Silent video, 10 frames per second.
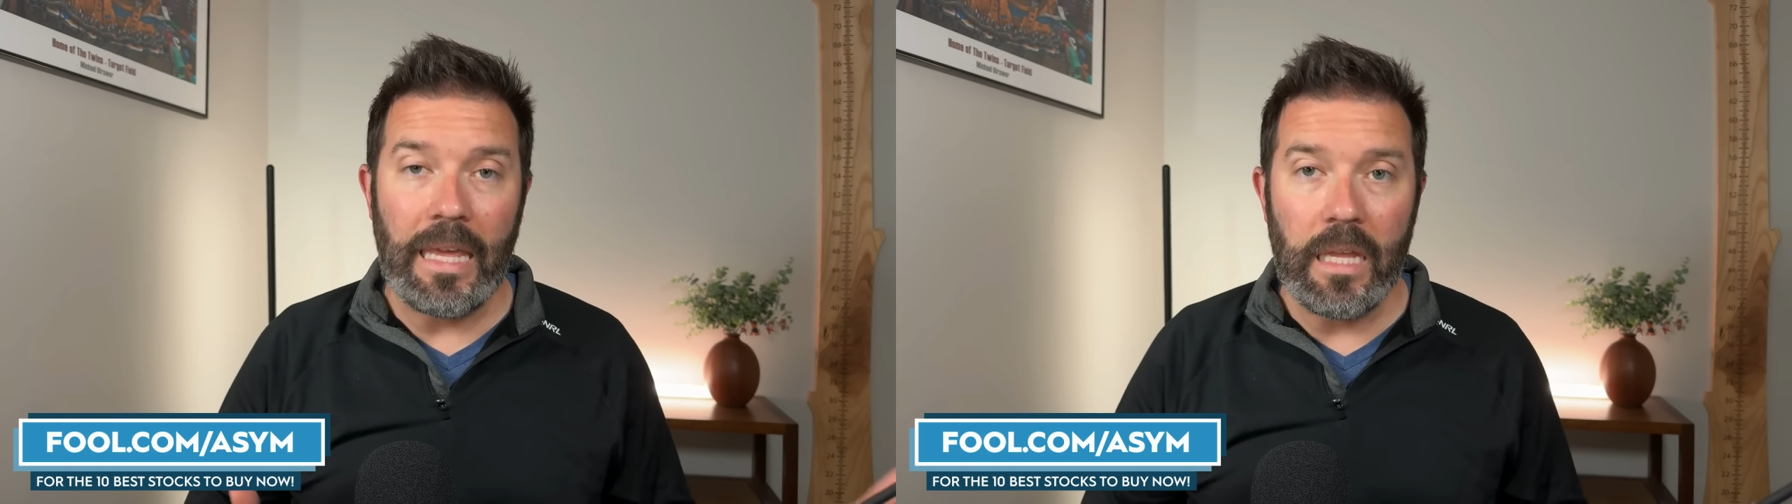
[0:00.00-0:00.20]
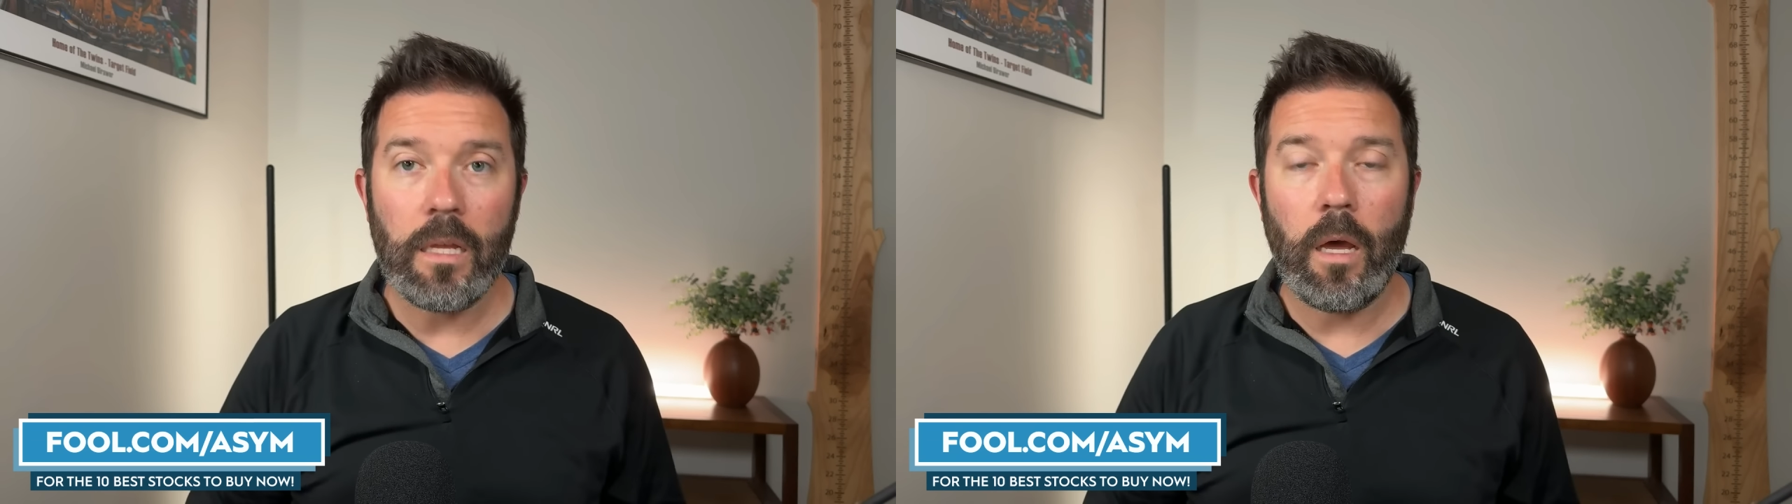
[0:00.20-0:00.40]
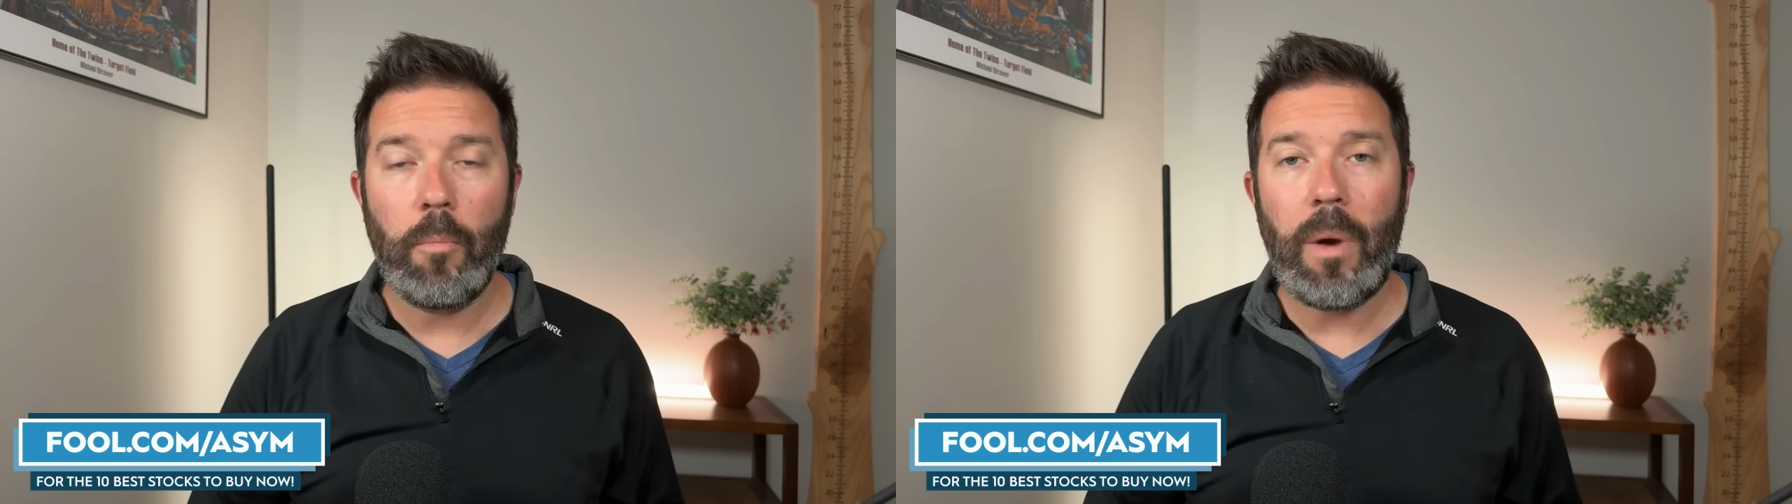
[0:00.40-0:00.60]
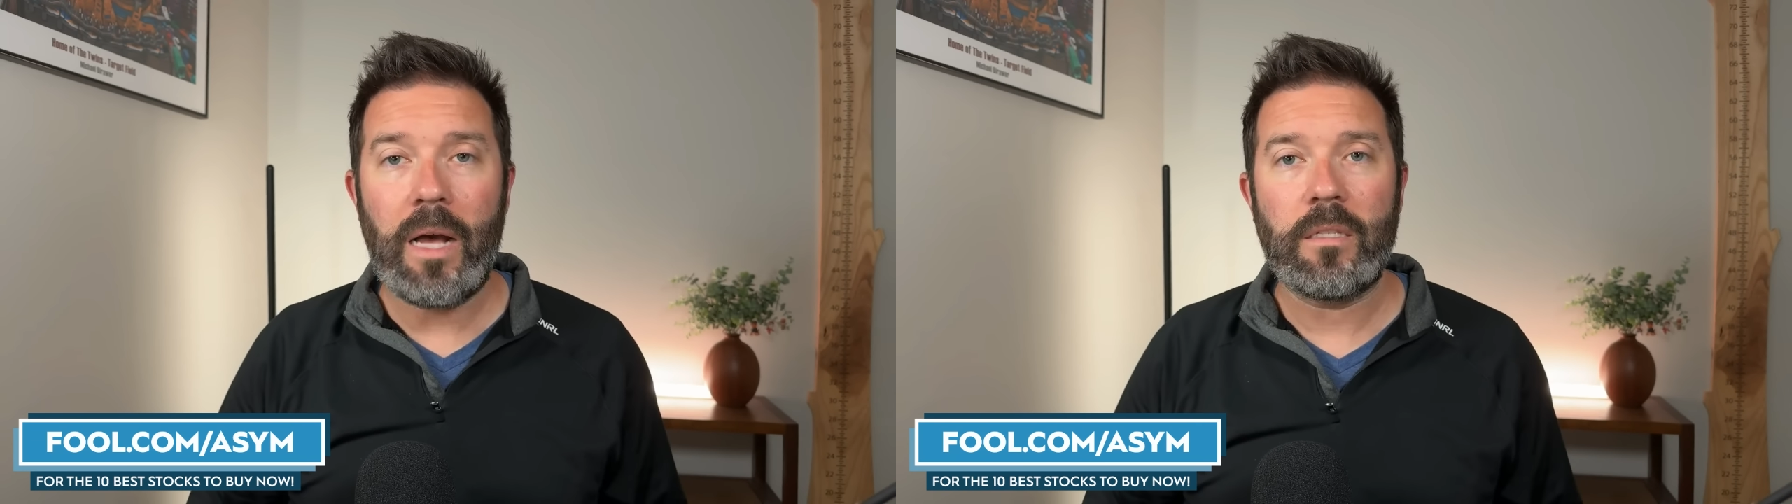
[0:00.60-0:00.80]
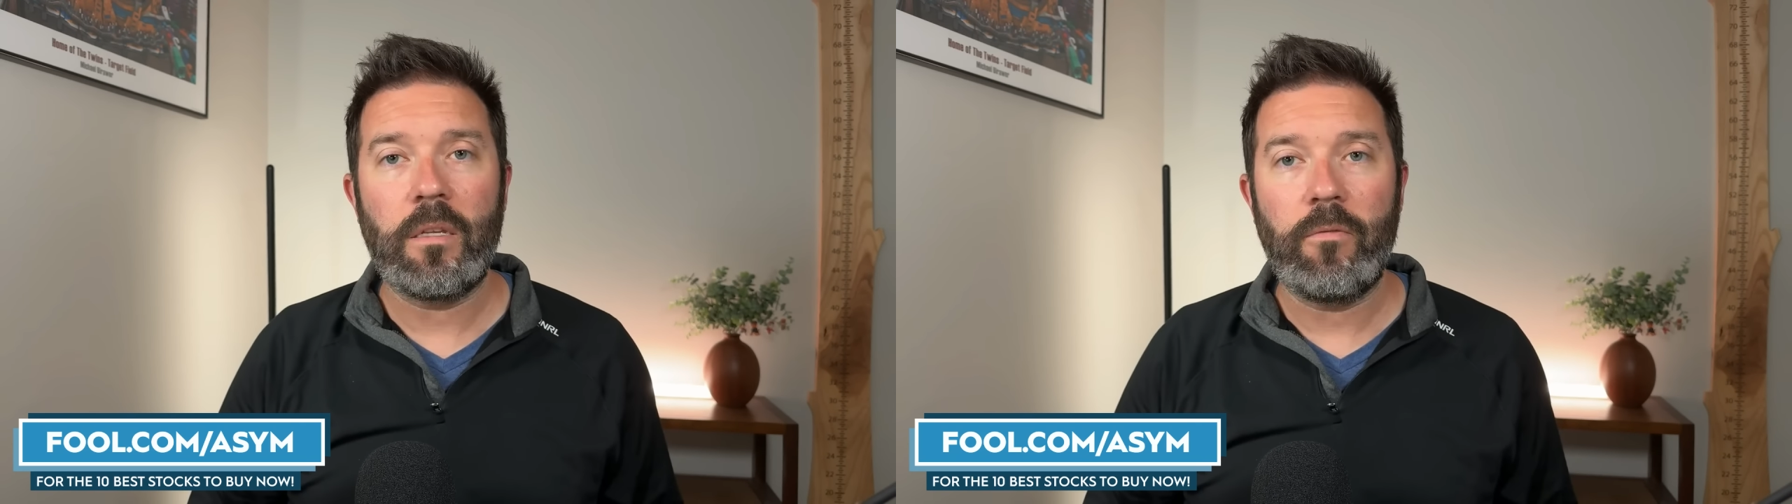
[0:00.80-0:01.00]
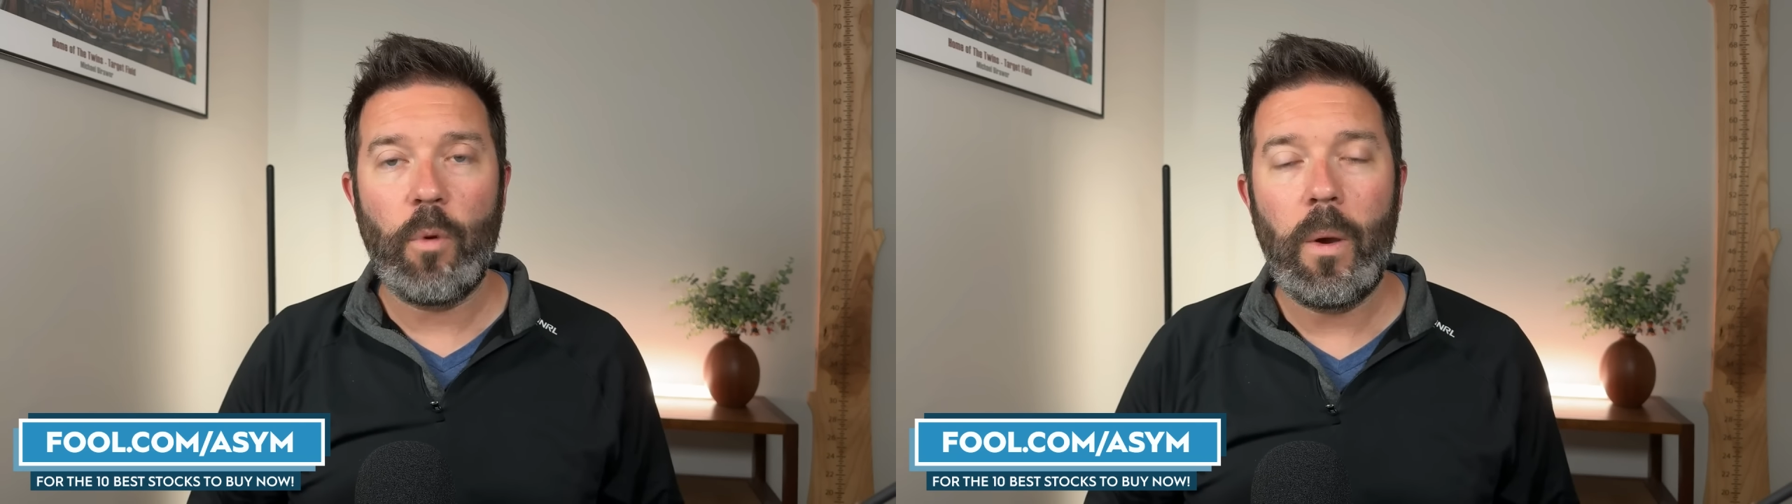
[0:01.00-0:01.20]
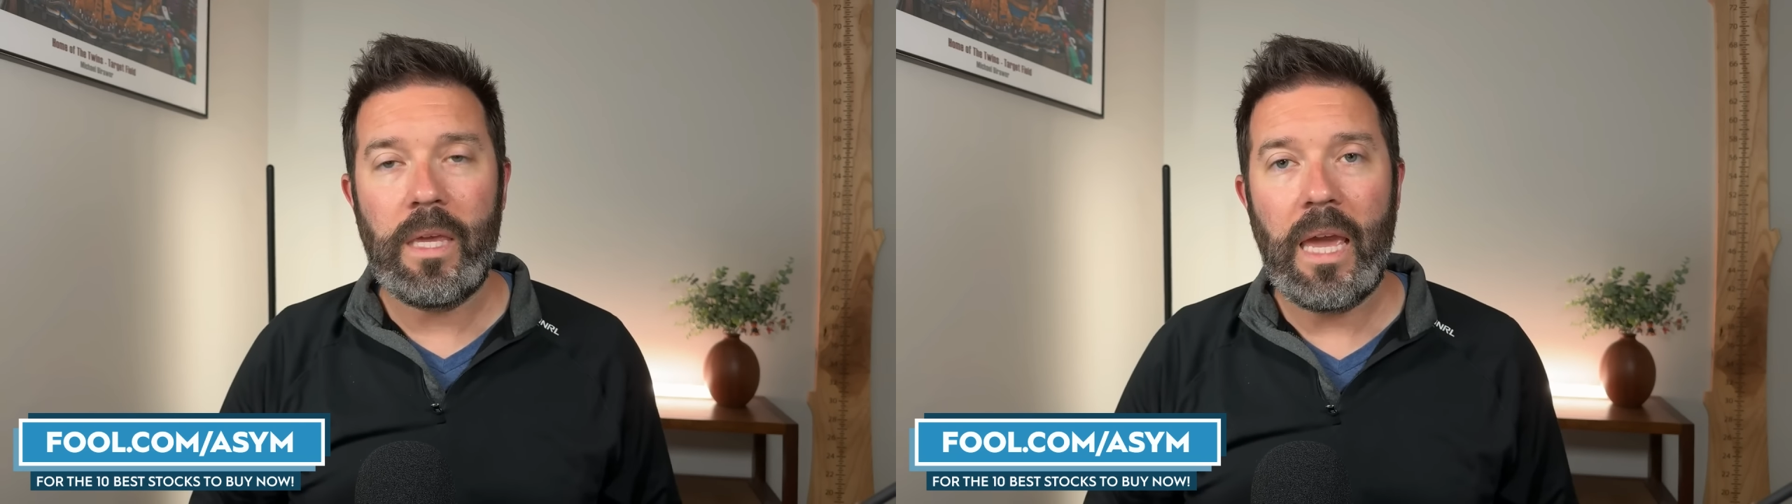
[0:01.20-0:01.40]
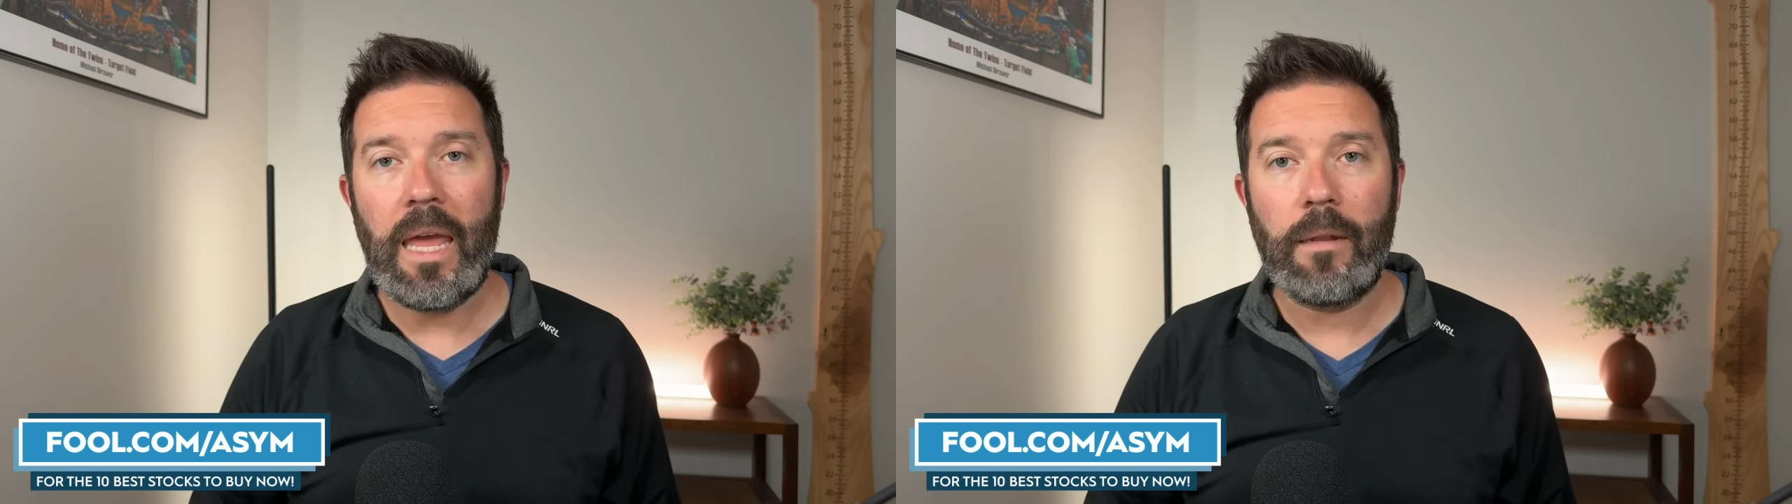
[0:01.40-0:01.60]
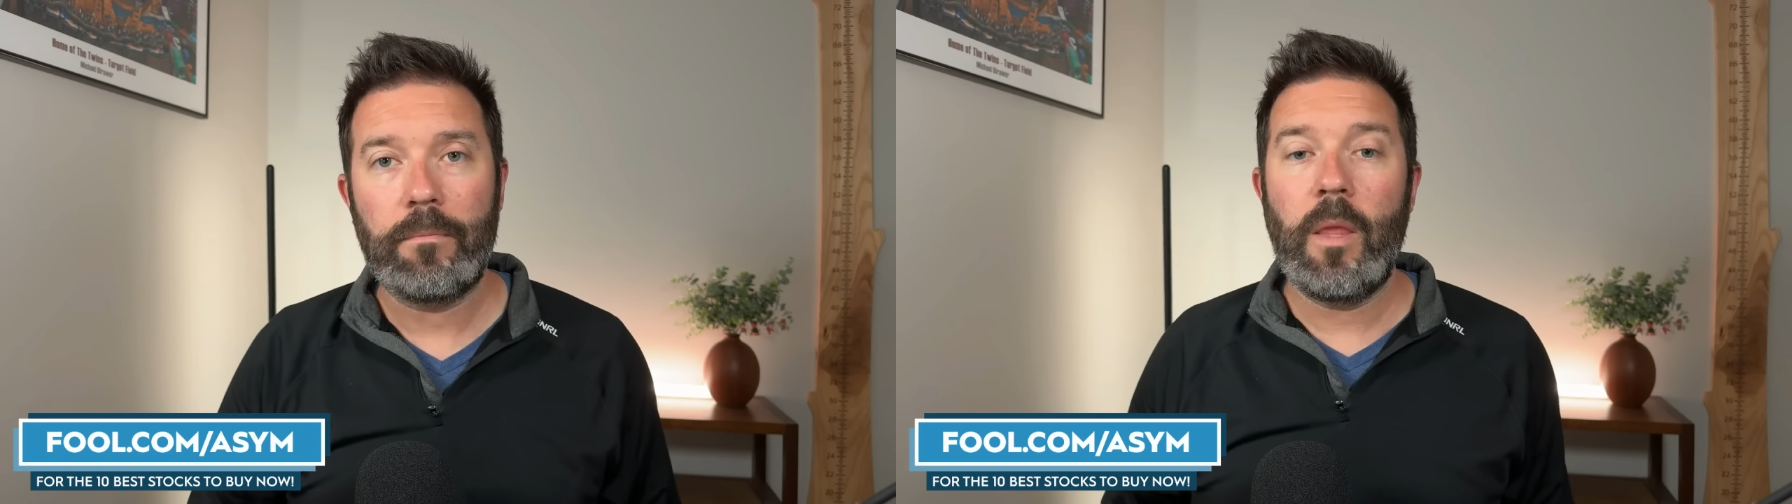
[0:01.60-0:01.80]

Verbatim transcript: income positive quite yet.